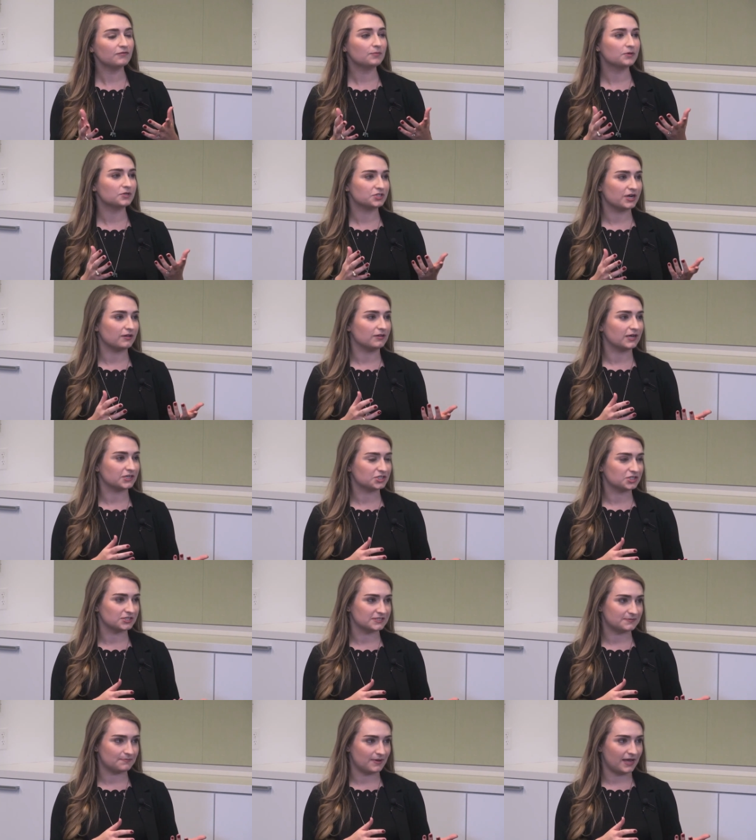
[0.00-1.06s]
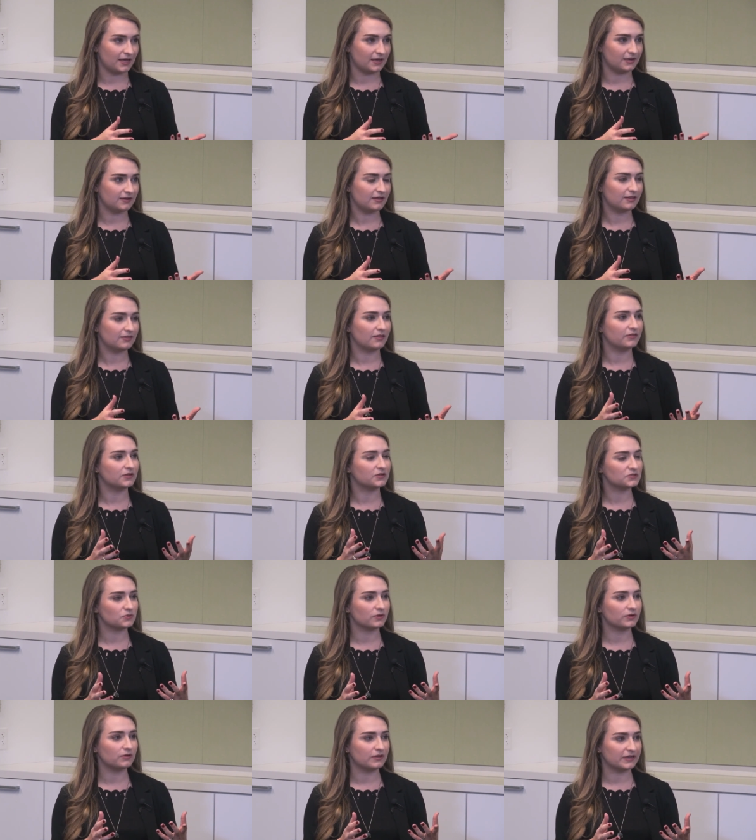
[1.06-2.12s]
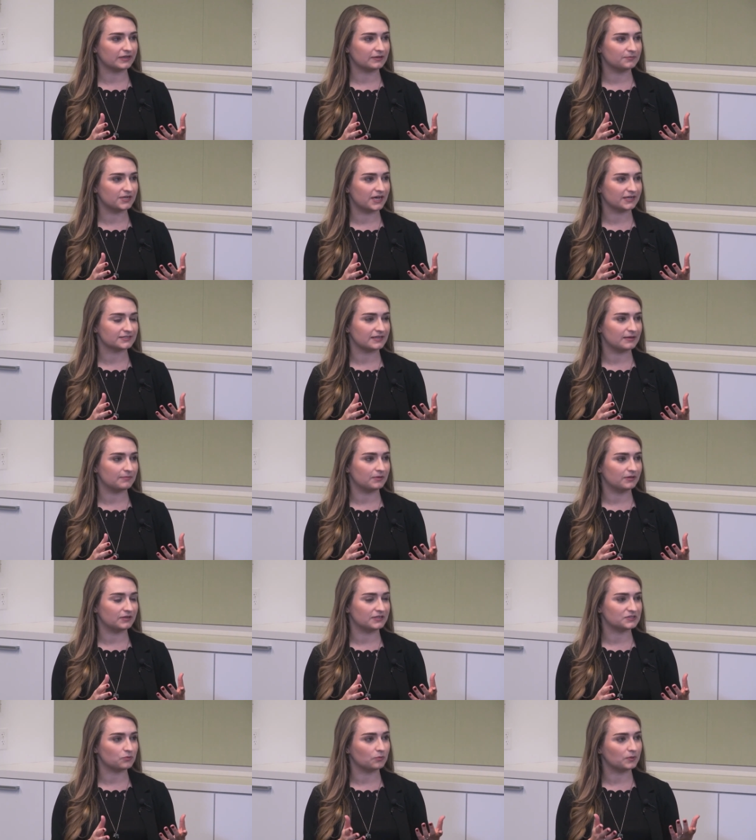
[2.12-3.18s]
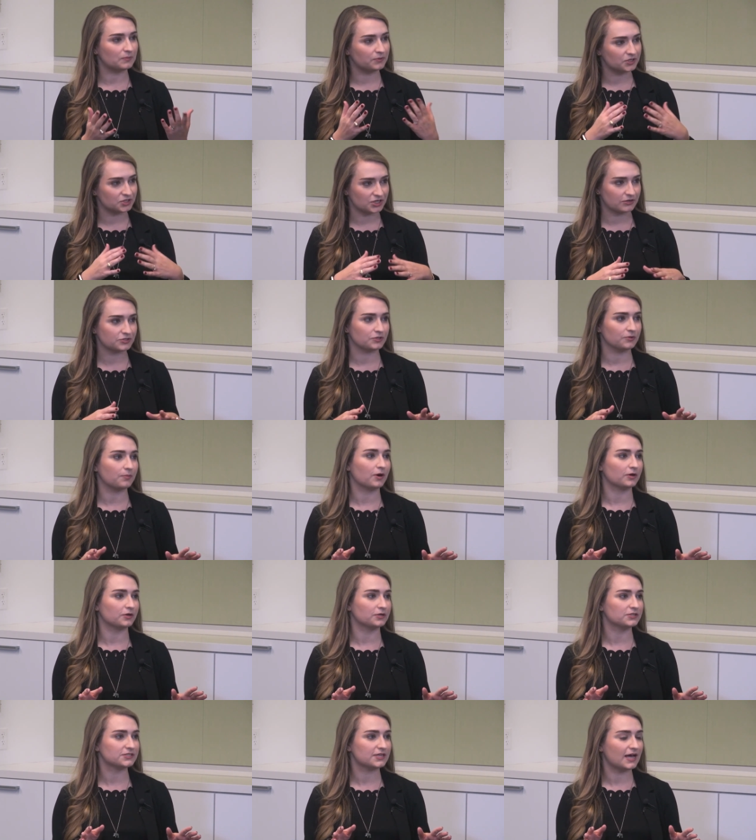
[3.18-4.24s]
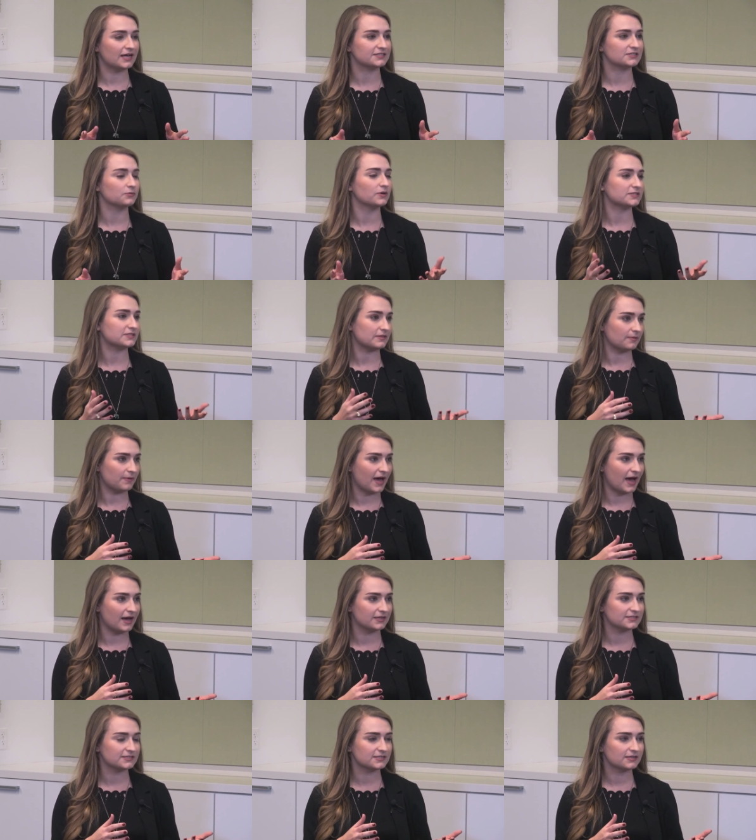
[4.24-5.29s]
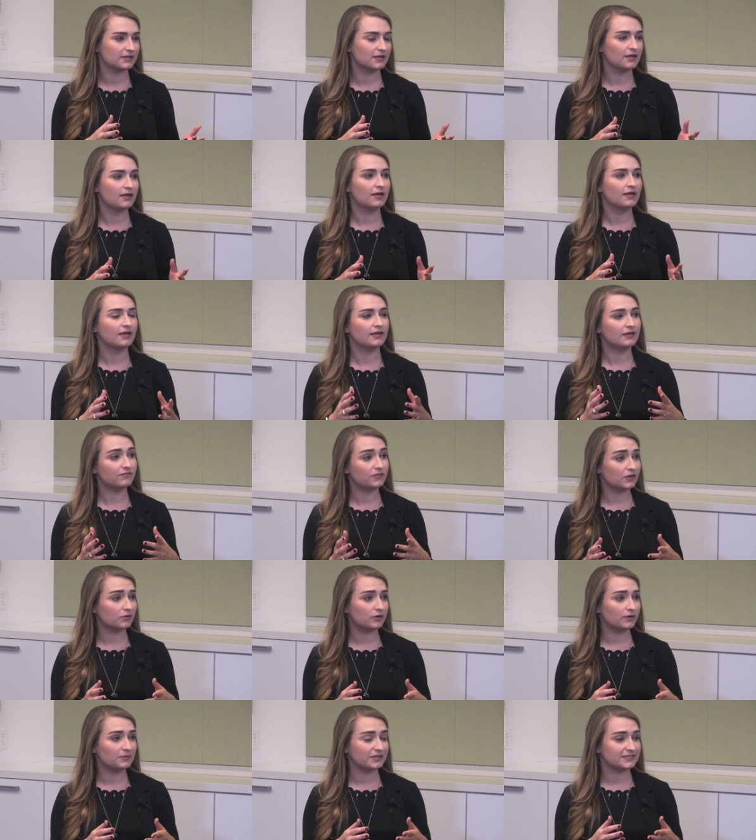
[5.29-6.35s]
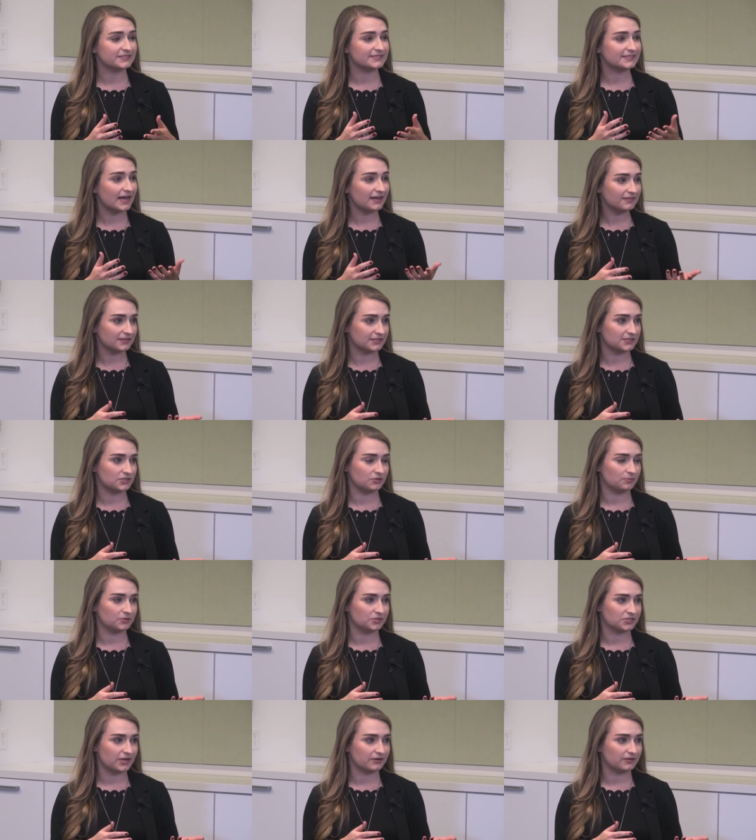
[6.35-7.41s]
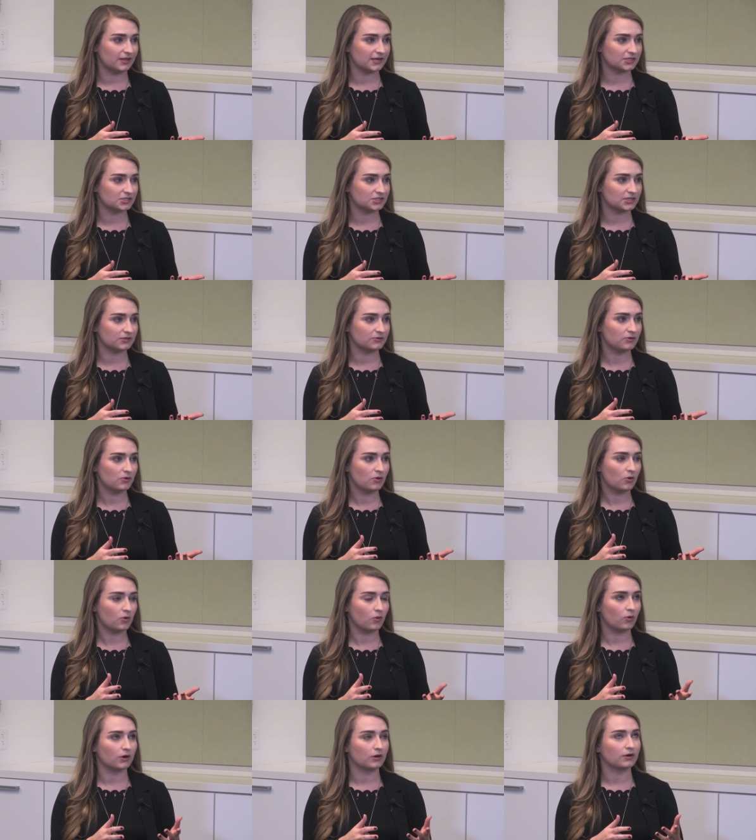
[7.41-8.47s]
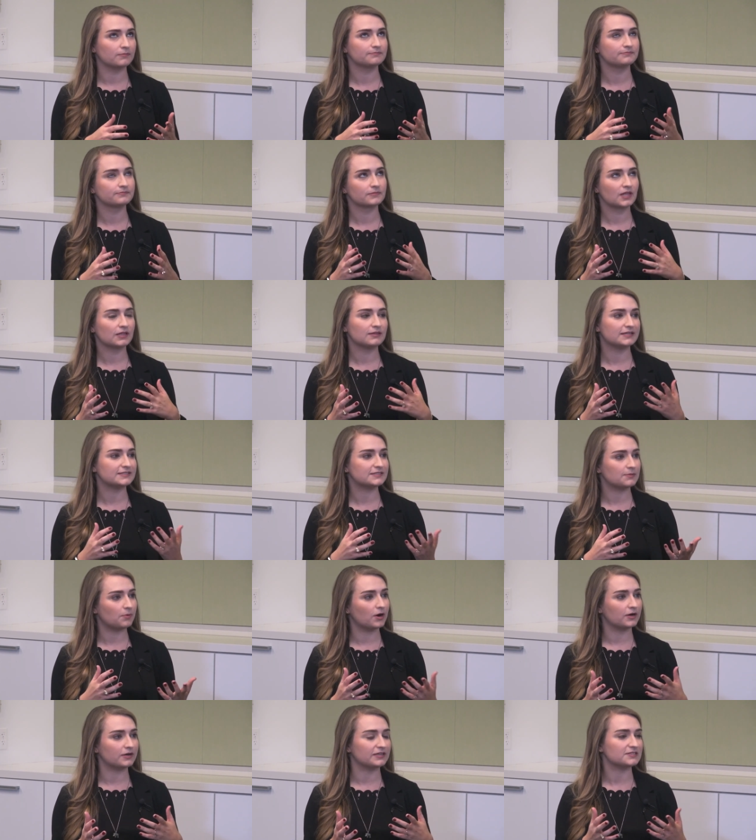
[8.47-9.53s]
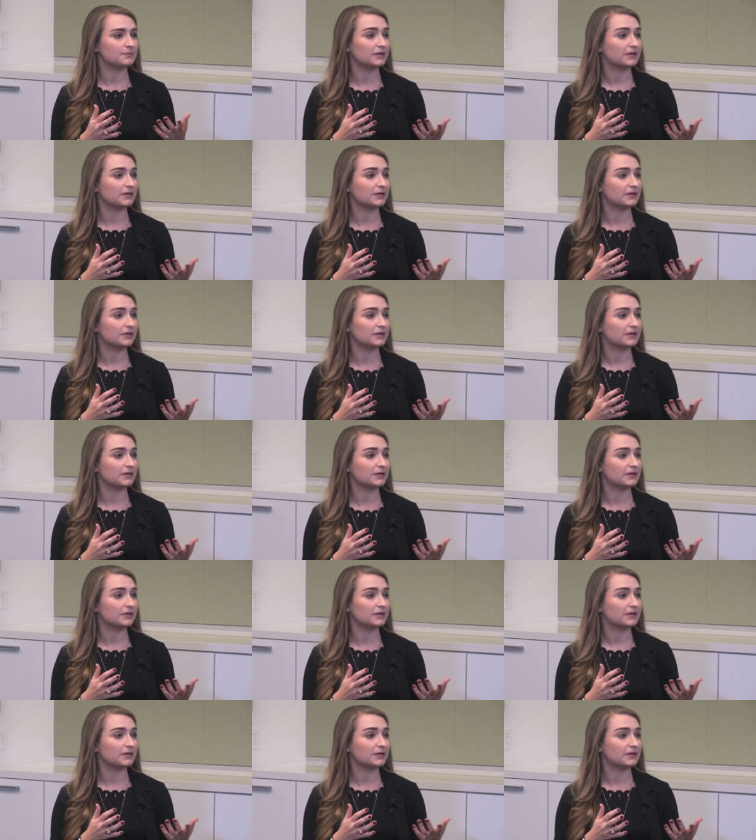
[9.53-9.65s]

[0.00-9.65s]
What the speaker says: a push-out election is made, then the historical income tax liabilities will be pushed out to the partners, as it was in the past. If the agreement is silent to the push-out election, or lets the parties